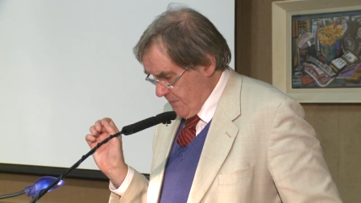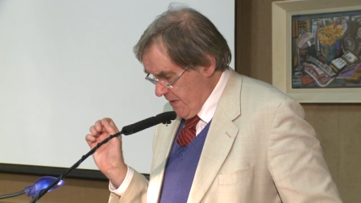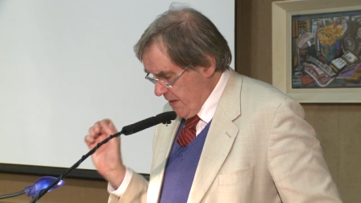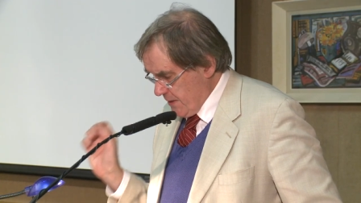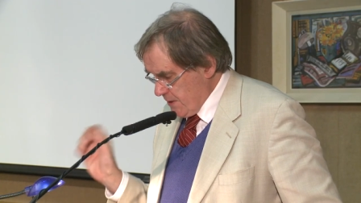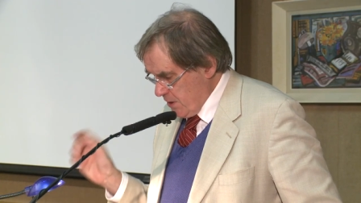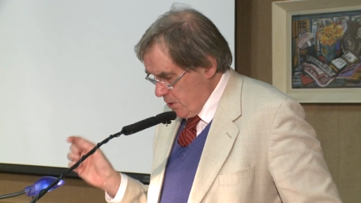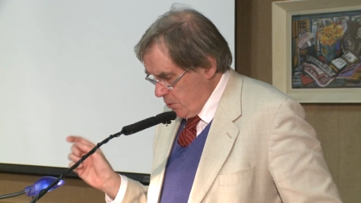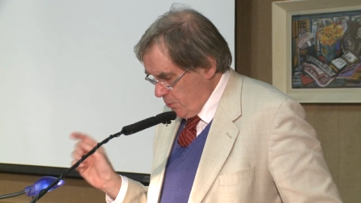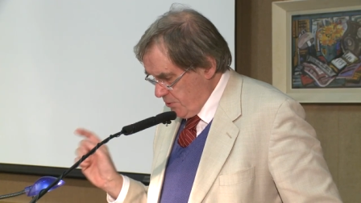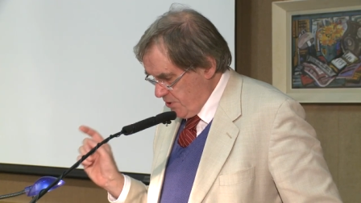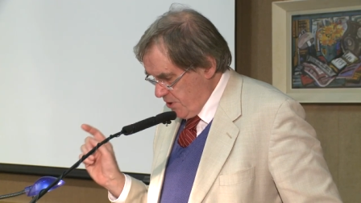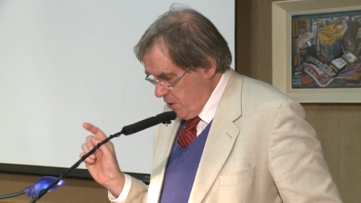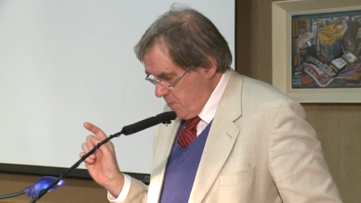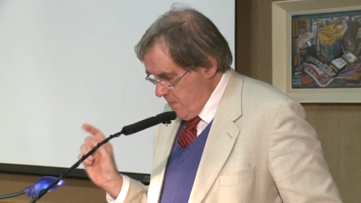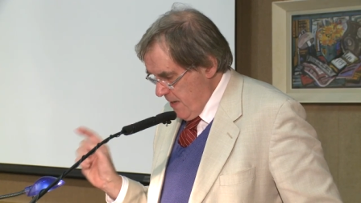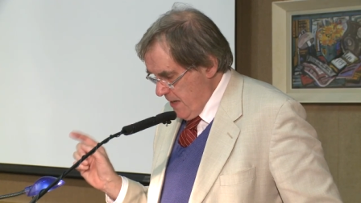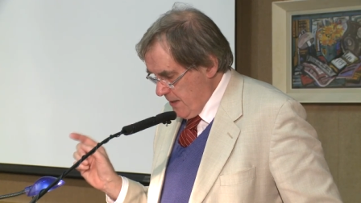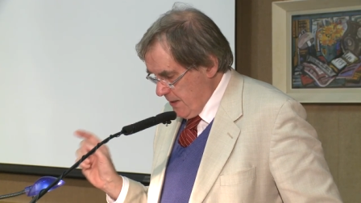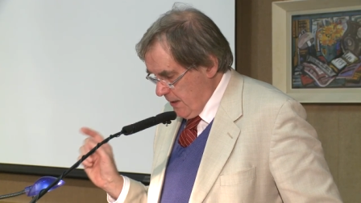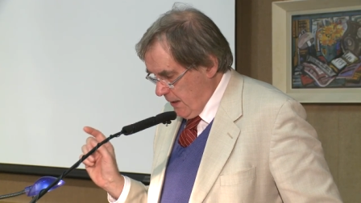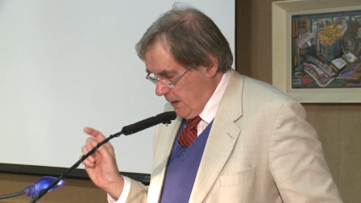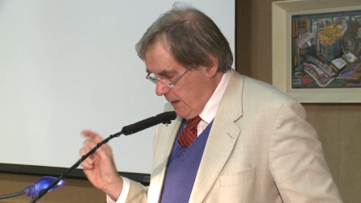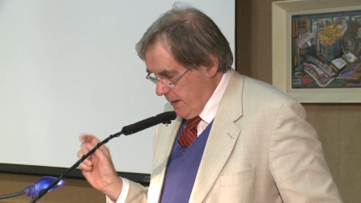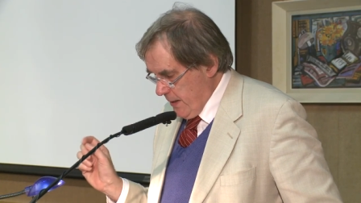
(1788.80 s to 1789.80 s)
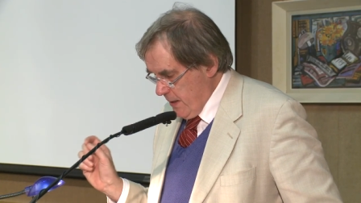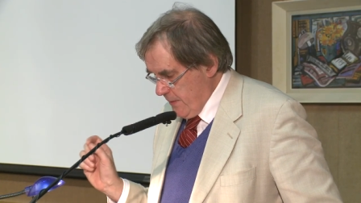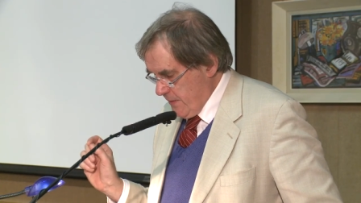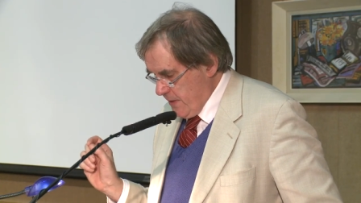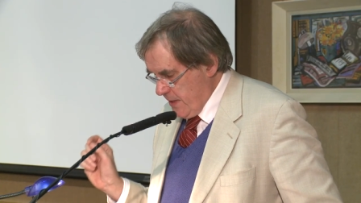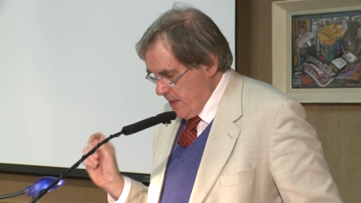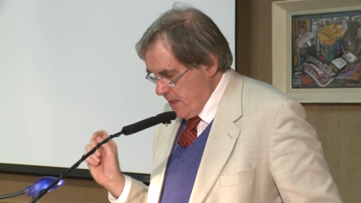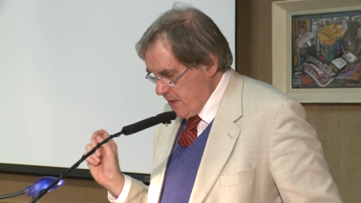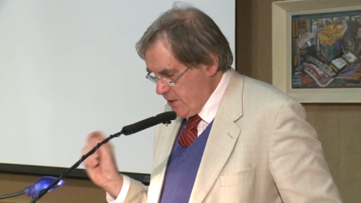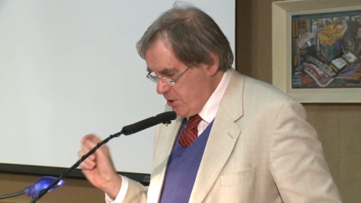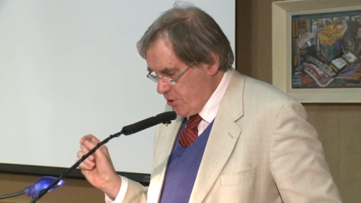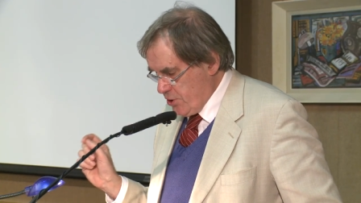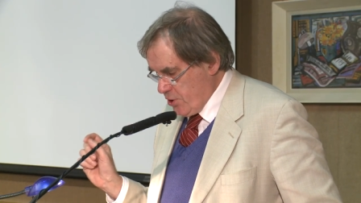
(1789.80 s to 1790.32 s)
And he also made it clear
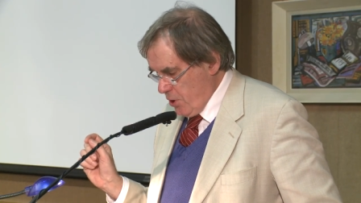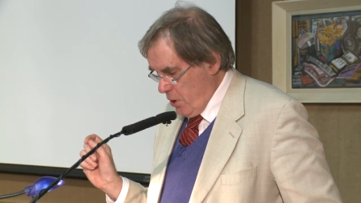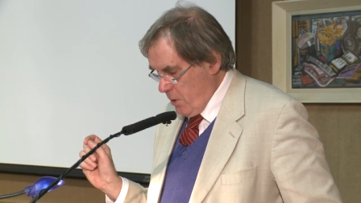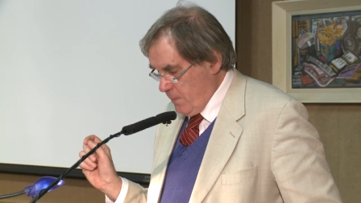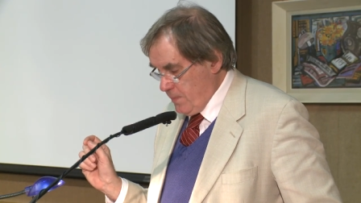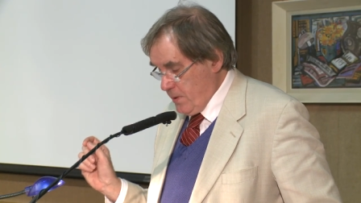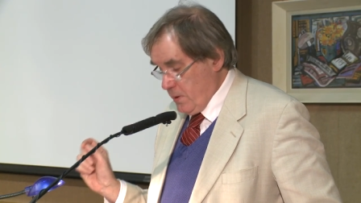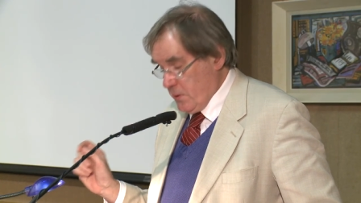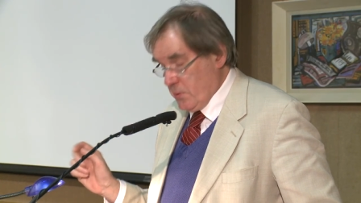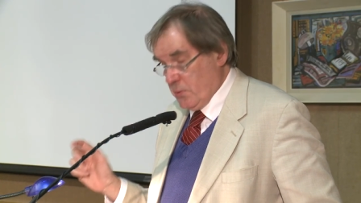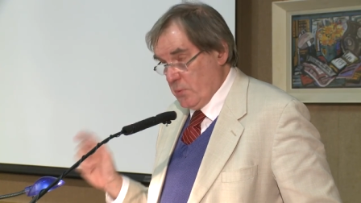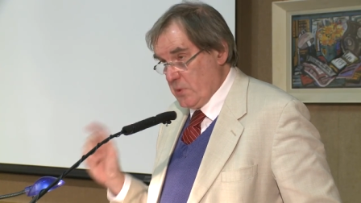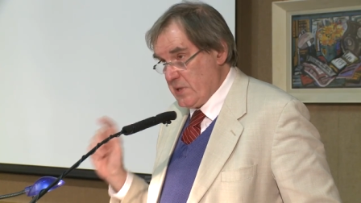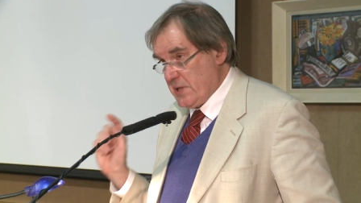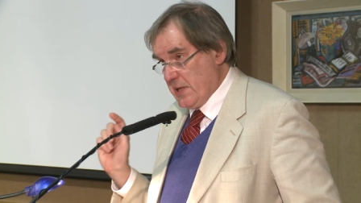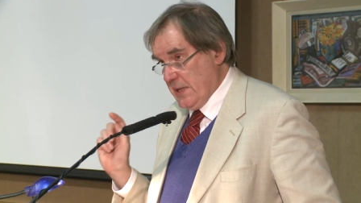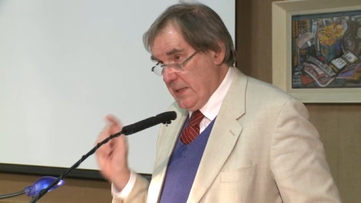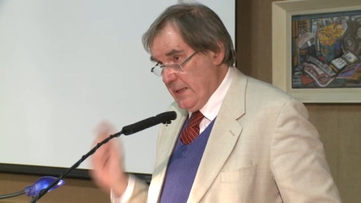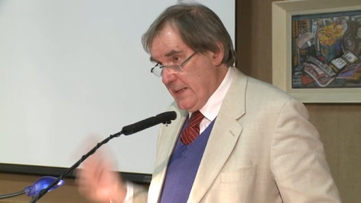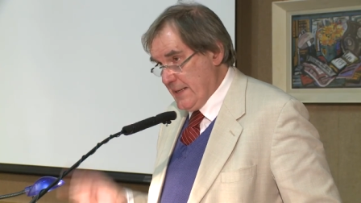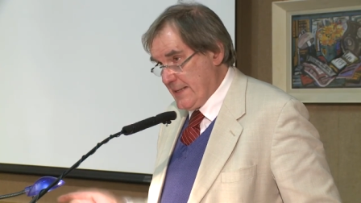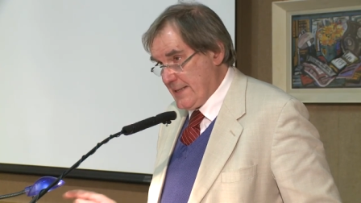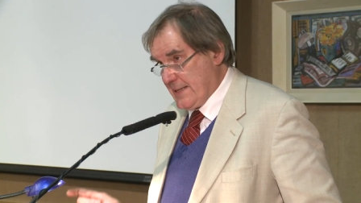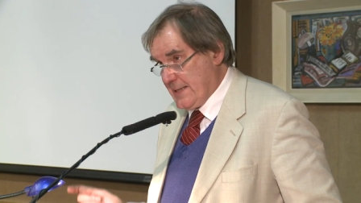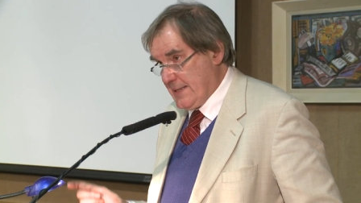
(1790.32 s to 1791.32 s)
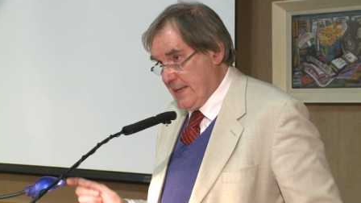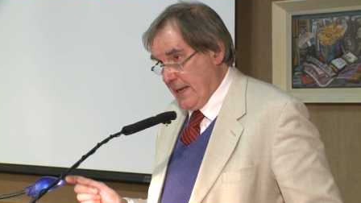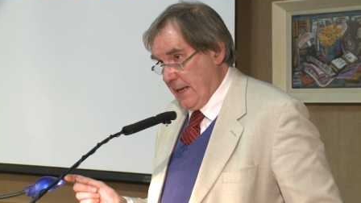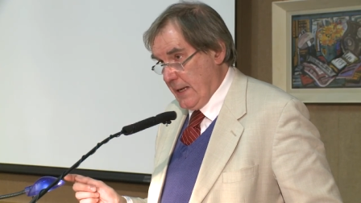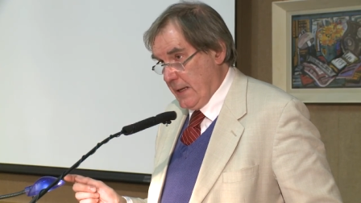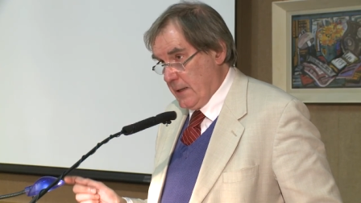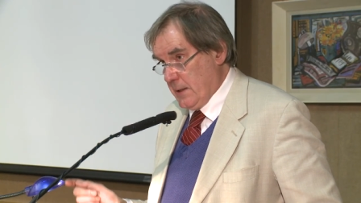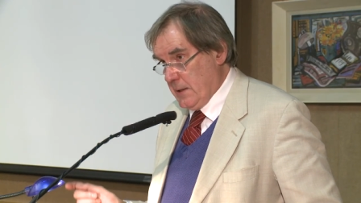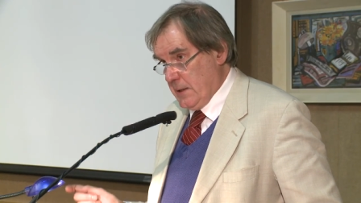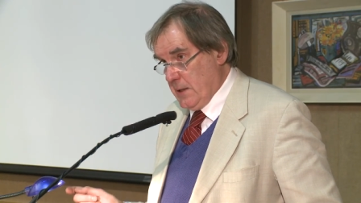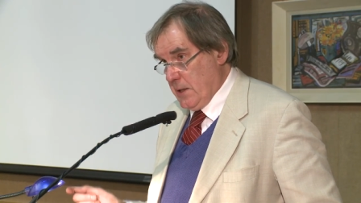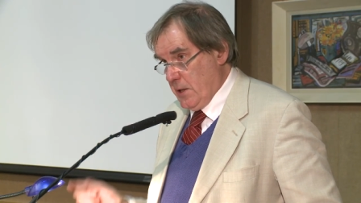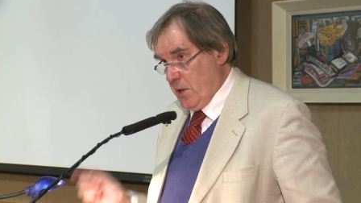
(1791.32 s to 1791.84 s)
that his job was
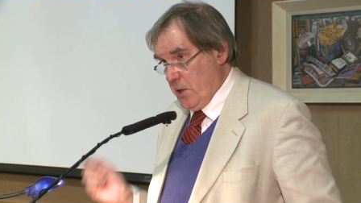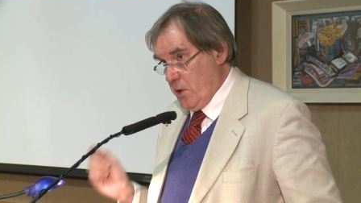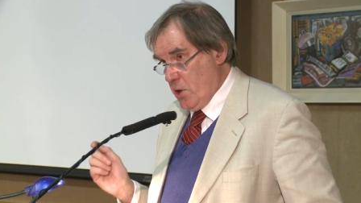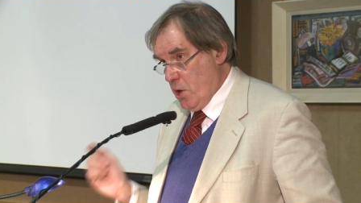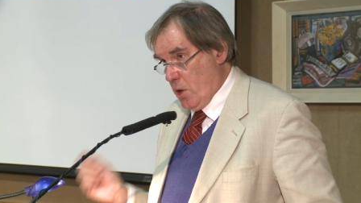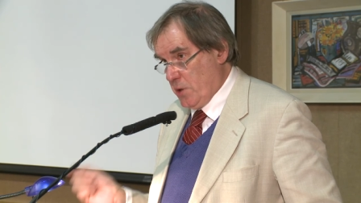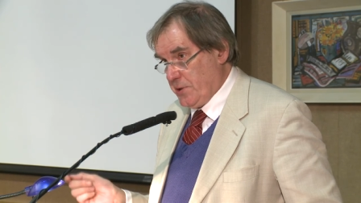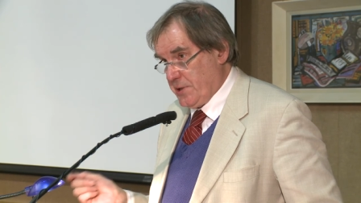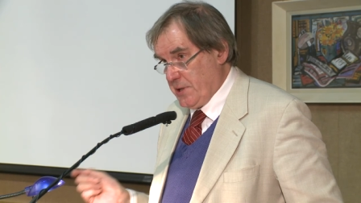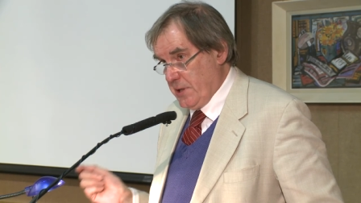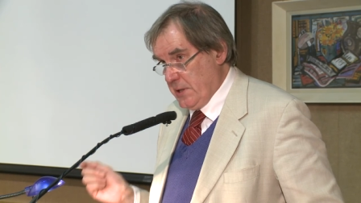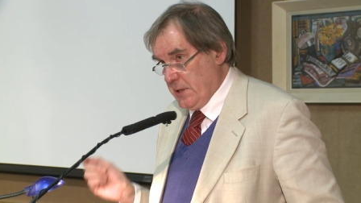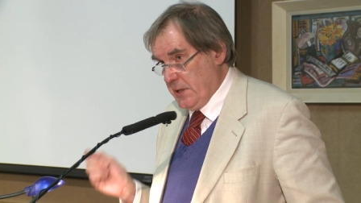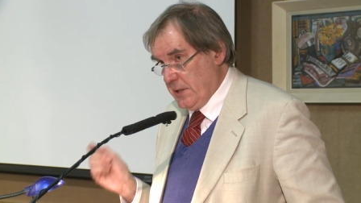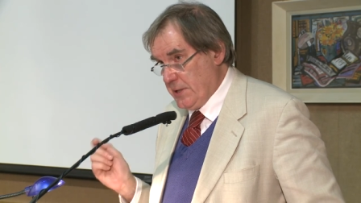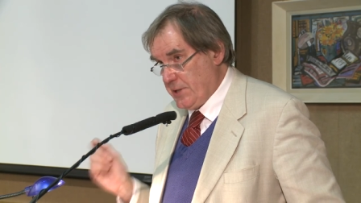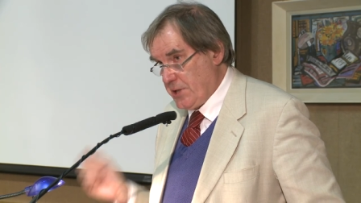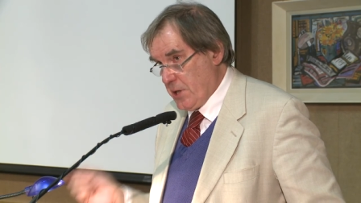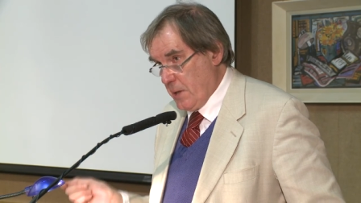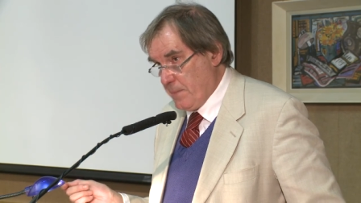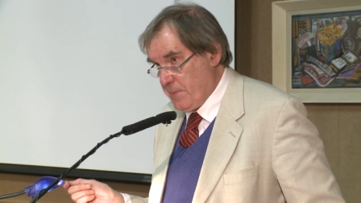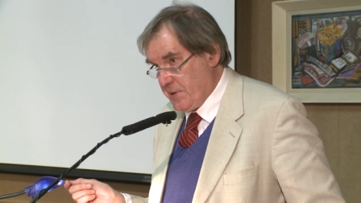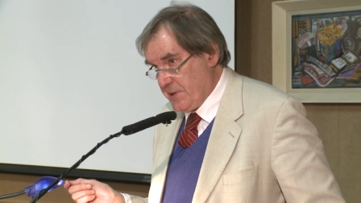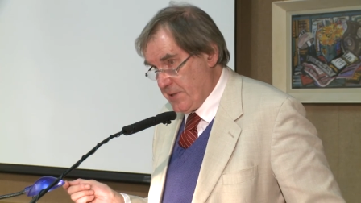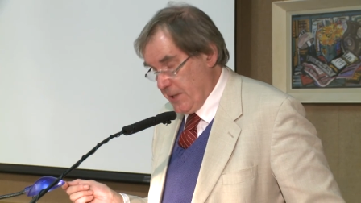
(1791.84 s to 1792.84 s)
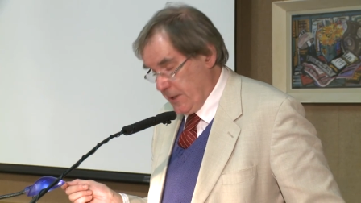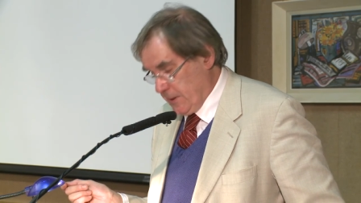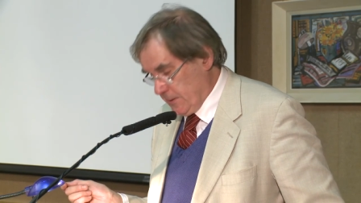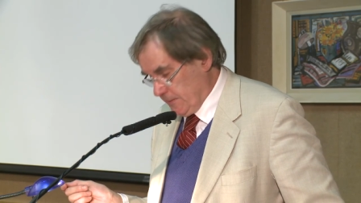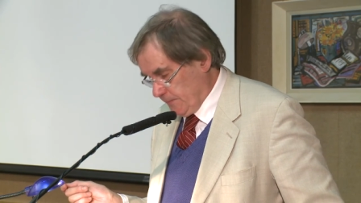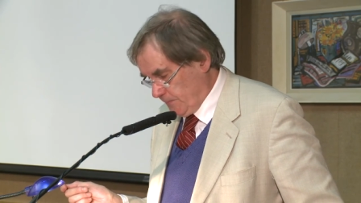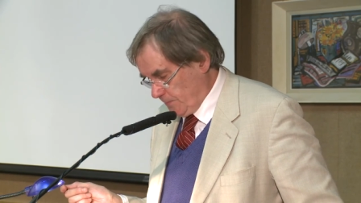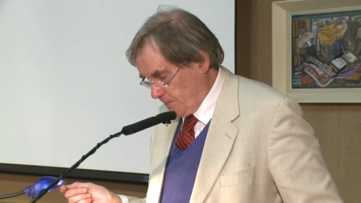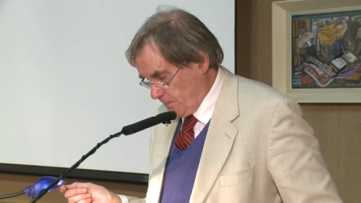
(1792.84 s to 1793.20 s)
listing, not interpreting.